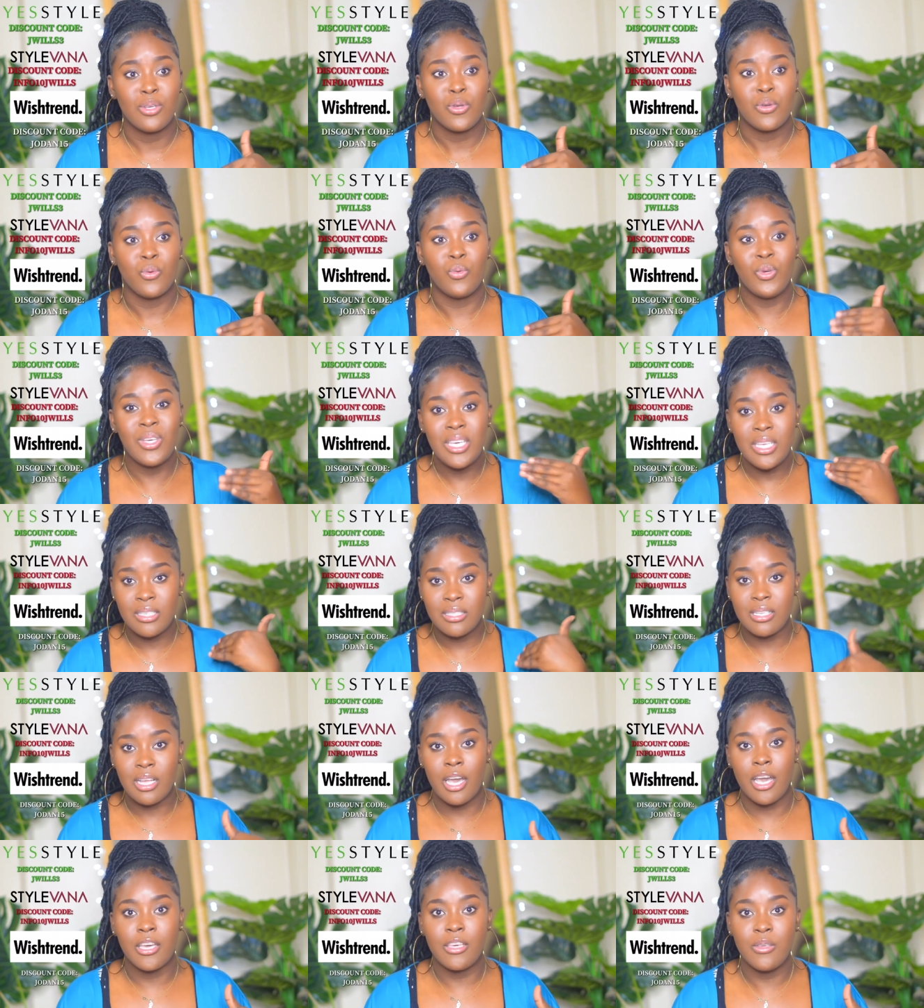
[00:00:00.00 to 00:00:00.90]
we
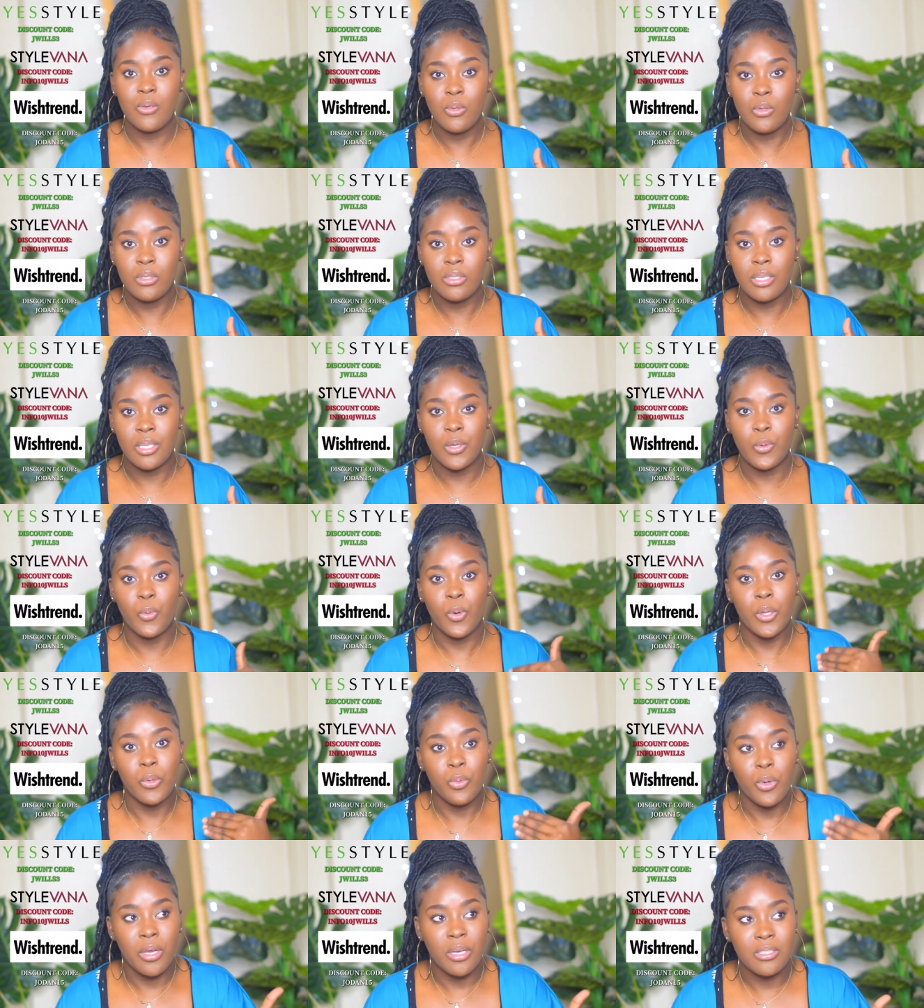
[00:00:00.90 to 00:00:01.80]
start using
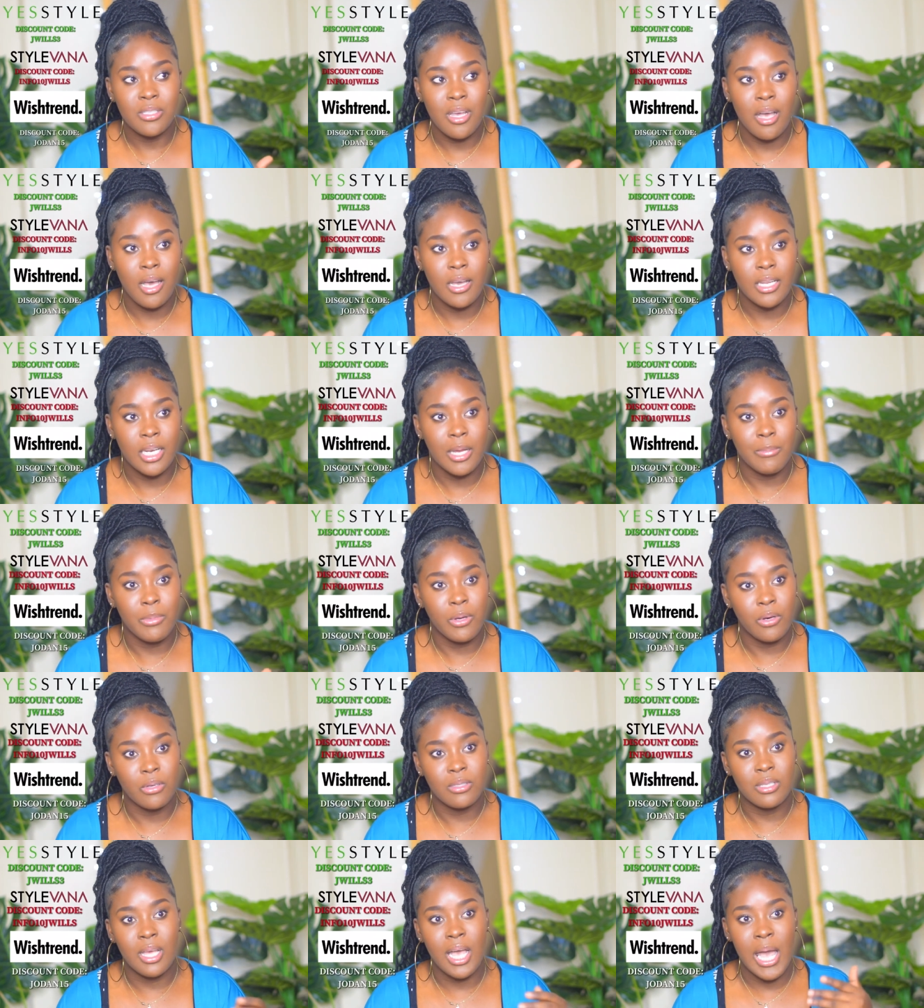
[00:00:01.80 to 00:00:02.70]
when we're talking
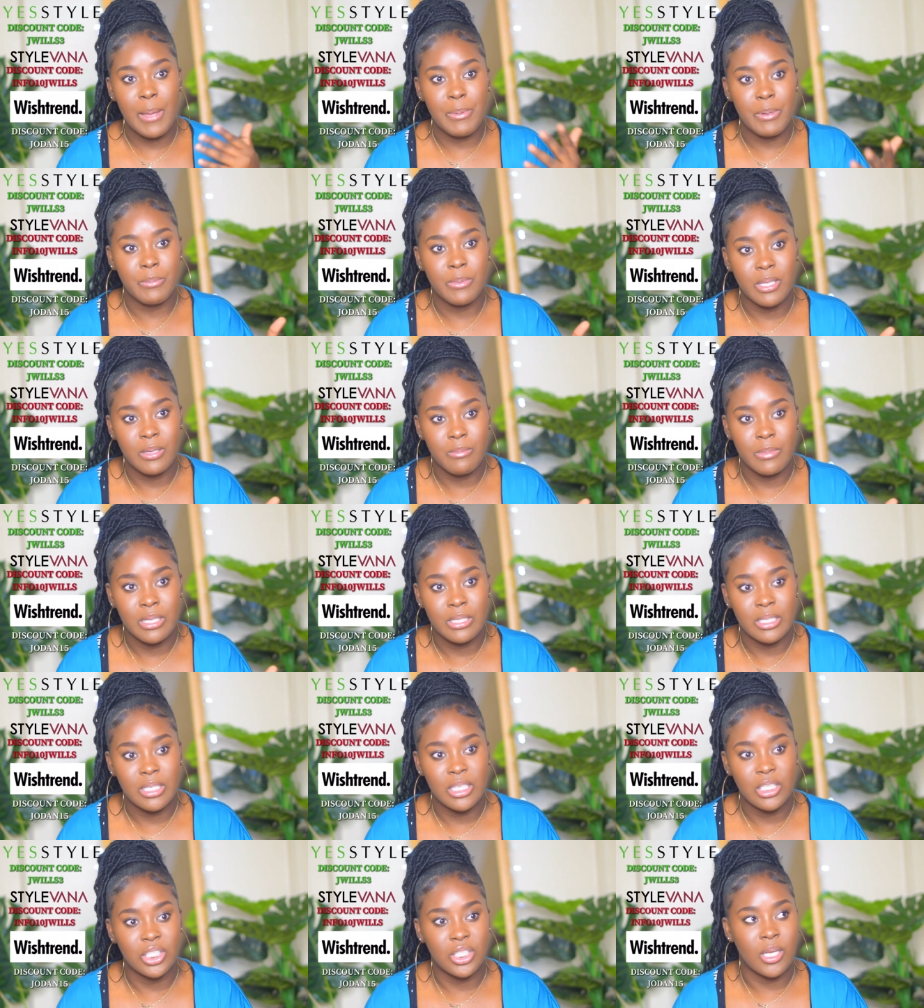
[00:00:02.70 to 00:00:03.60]
about
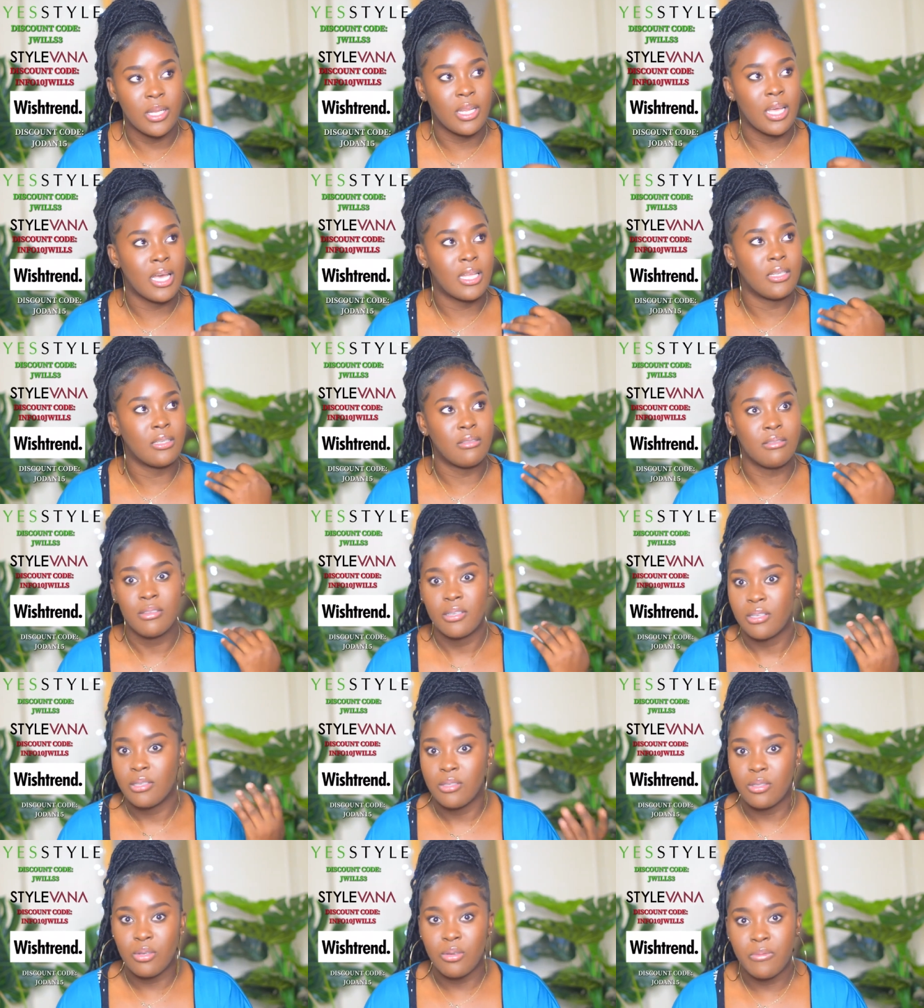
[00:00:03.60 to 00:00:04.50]
hyperpigmentation and
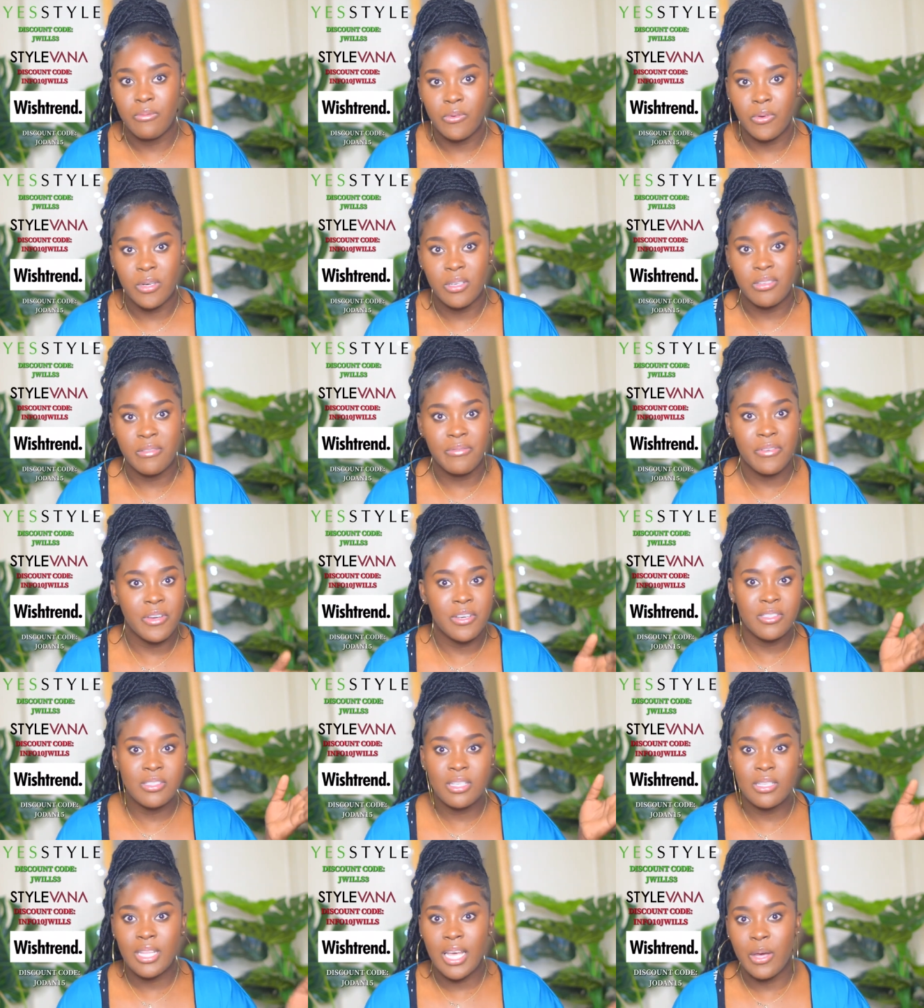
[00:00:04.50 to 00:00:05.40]
so forth. The first
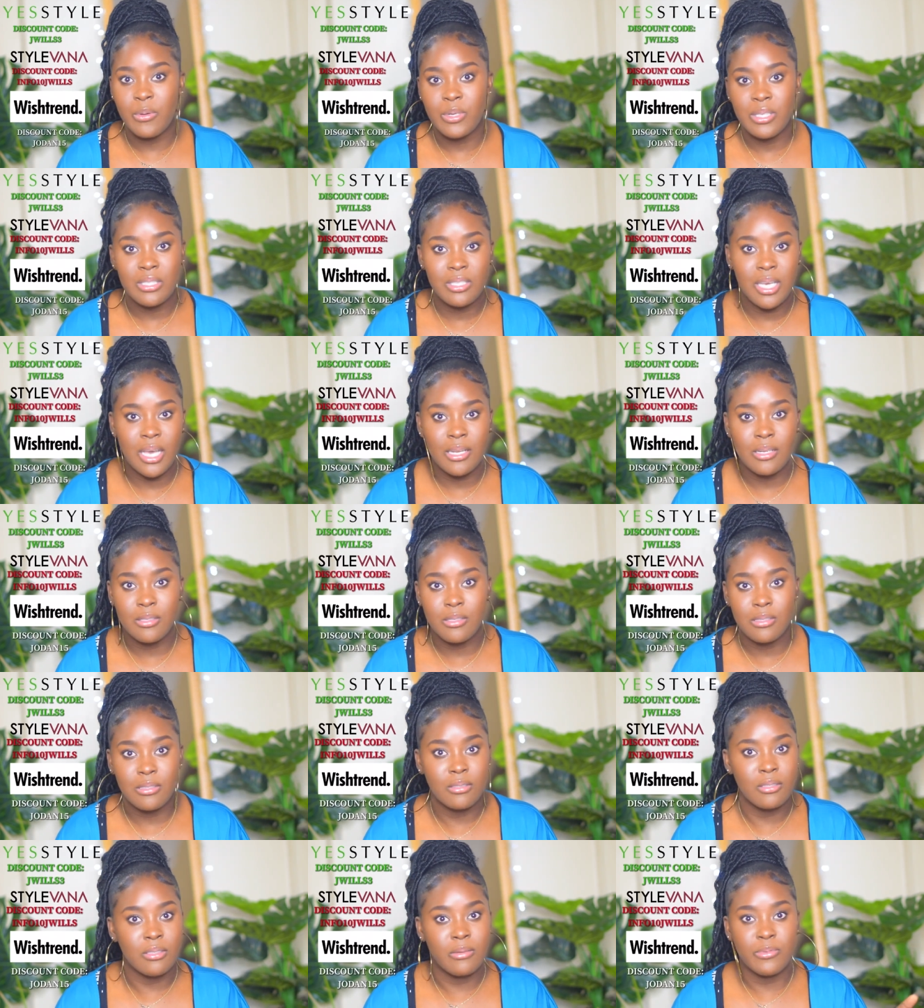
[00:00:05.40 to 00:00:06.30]
thing that we see at the,
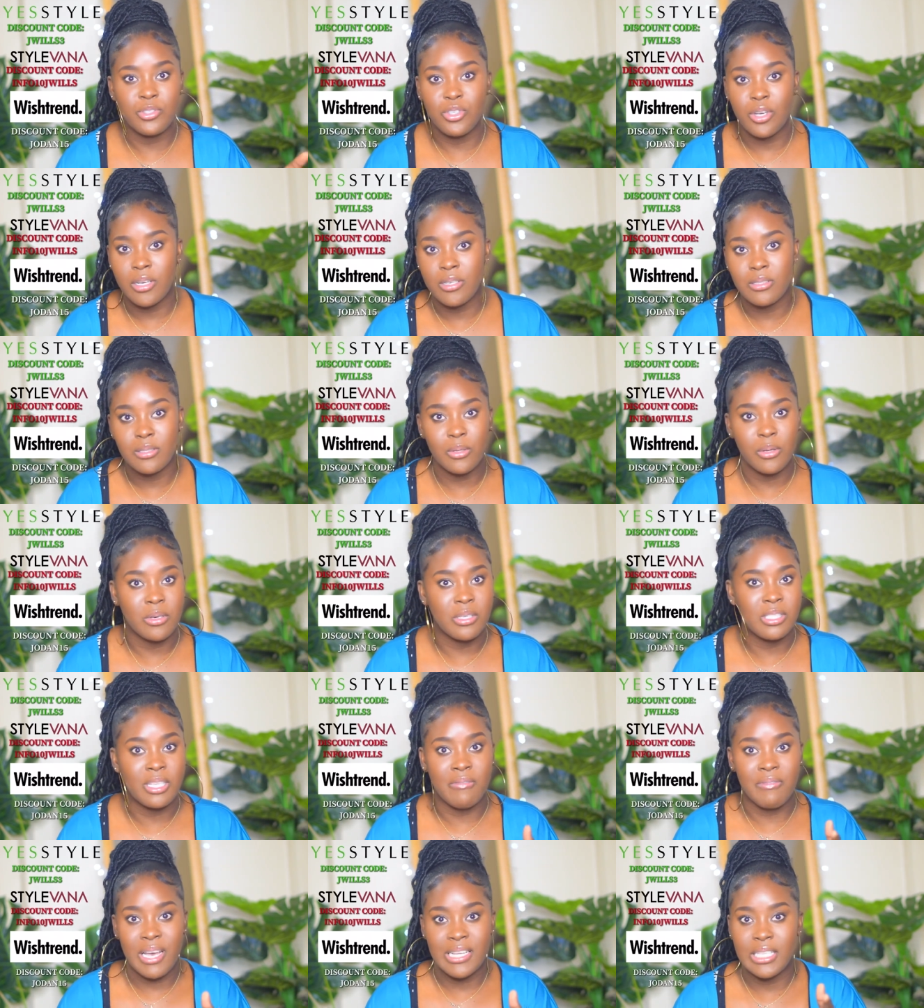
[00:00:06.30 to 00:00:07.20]
the drugstore is
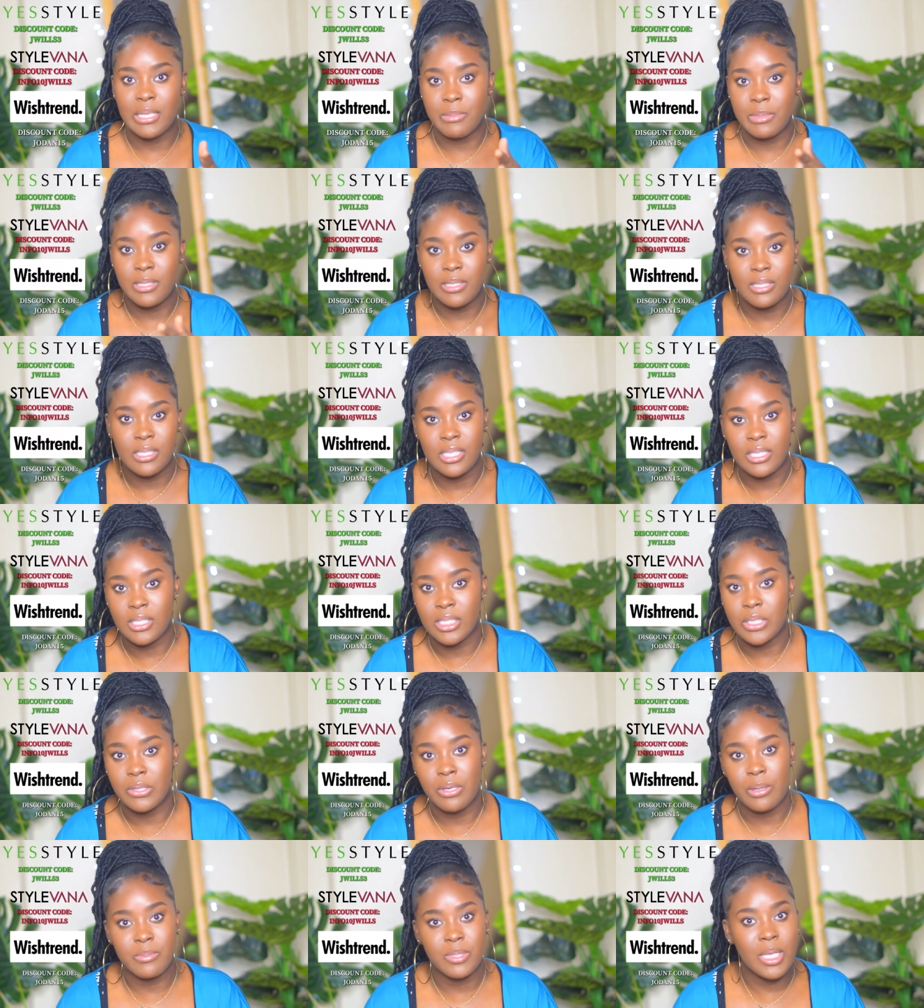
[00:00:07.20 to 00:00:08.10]
a vitamin C
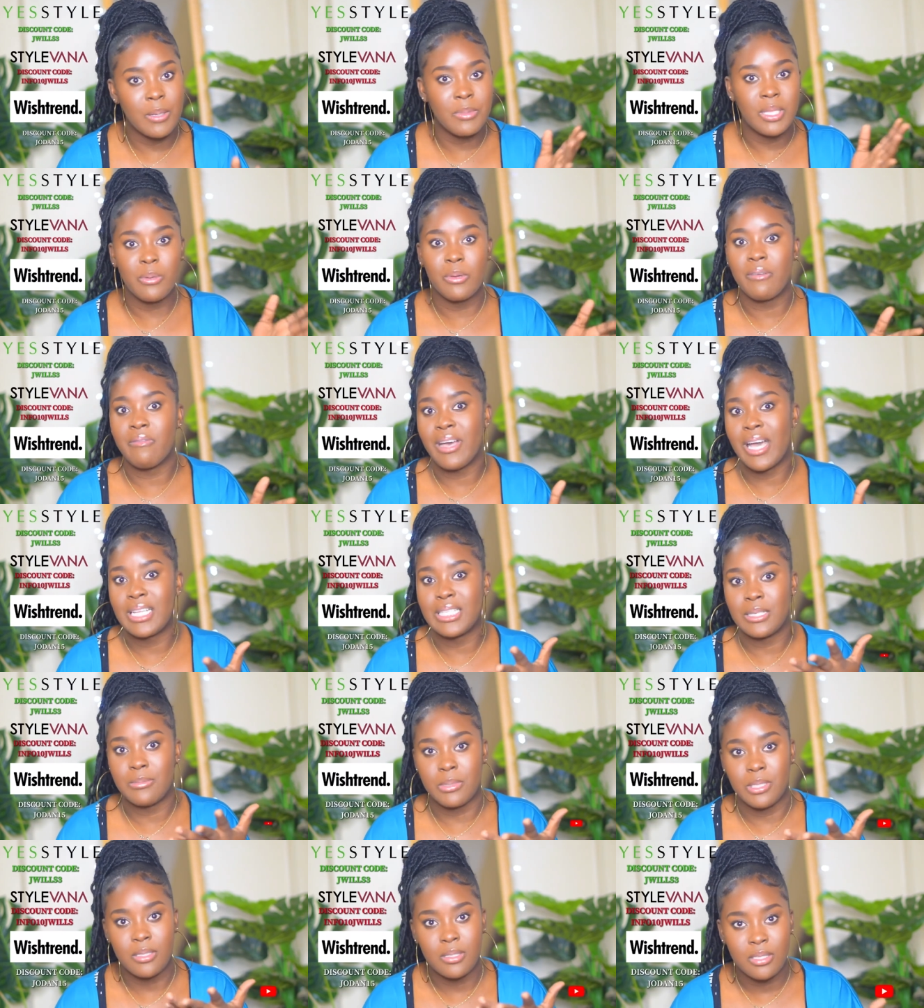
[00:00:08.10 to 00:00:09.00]
serum, something with
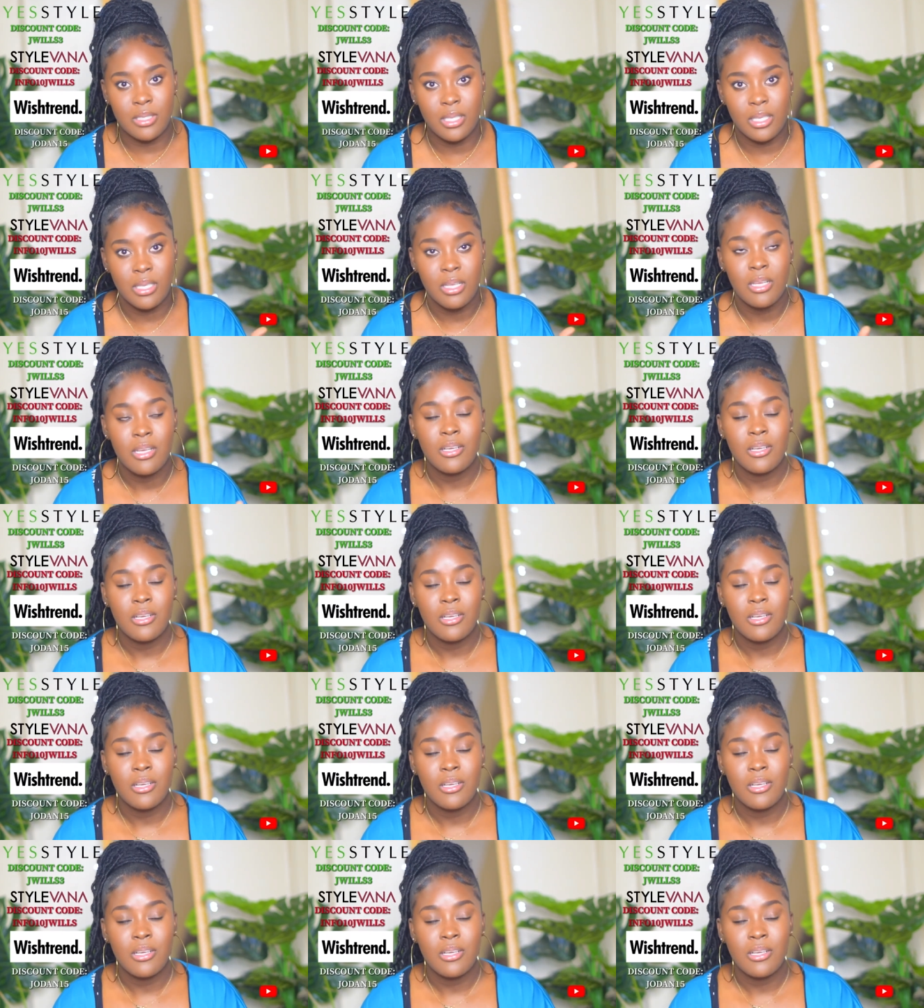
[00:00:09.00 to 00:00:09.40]
vitamin C.